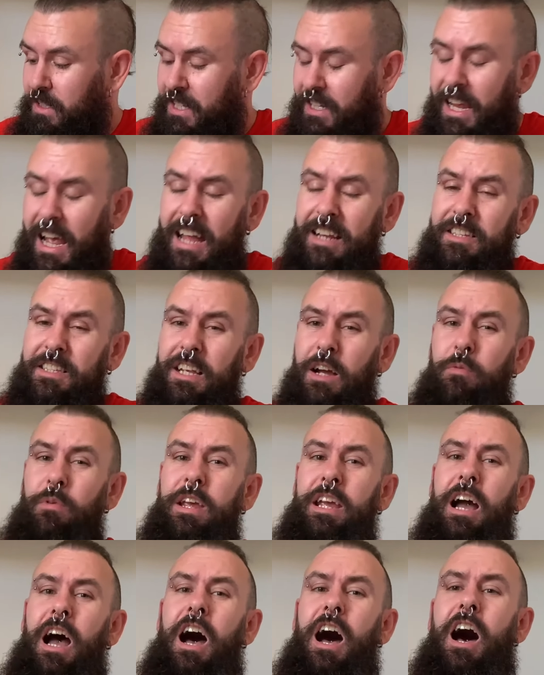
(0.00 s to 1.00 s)
again, so
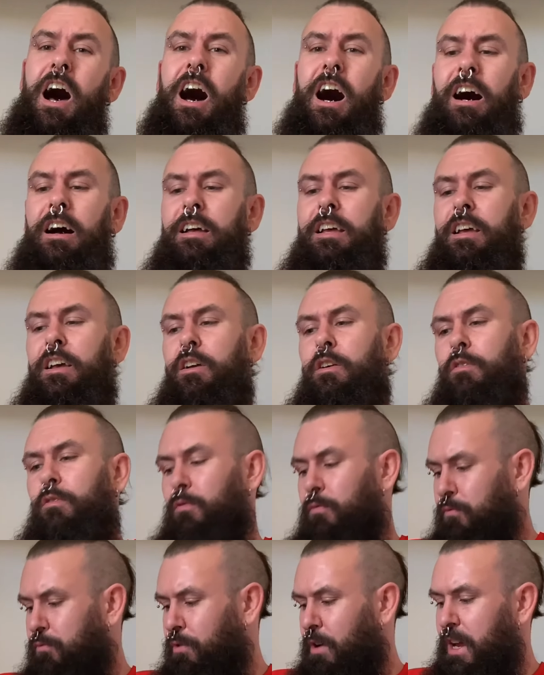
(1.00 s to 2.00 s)
we are
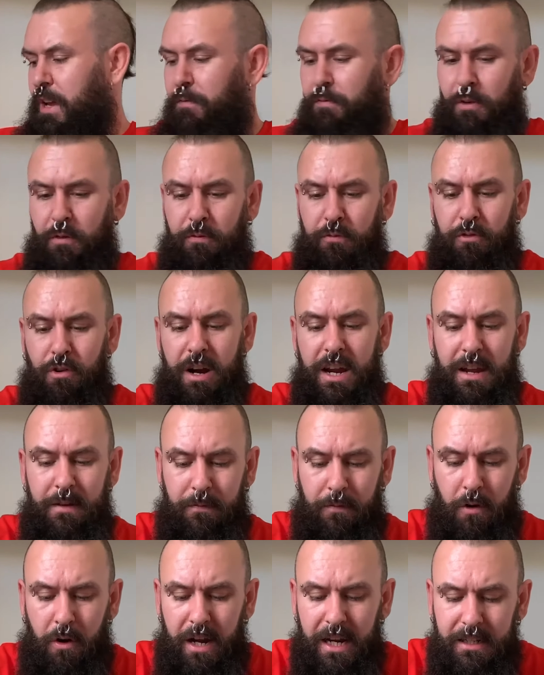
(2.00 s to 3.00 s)
free
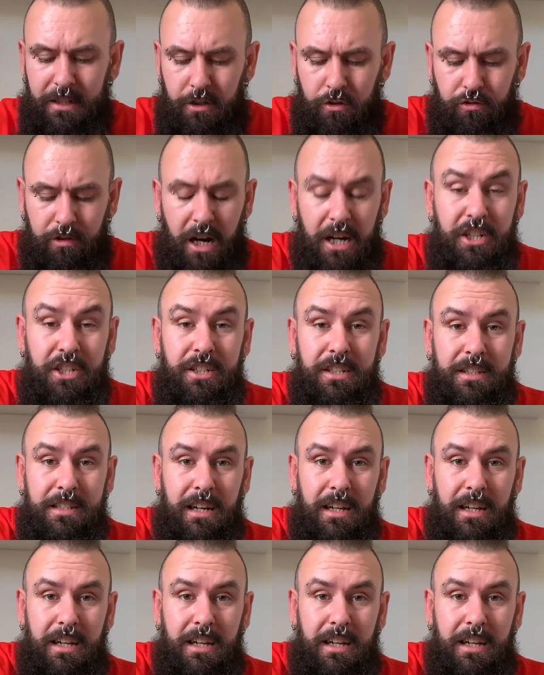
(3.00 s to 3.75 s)
for instructions.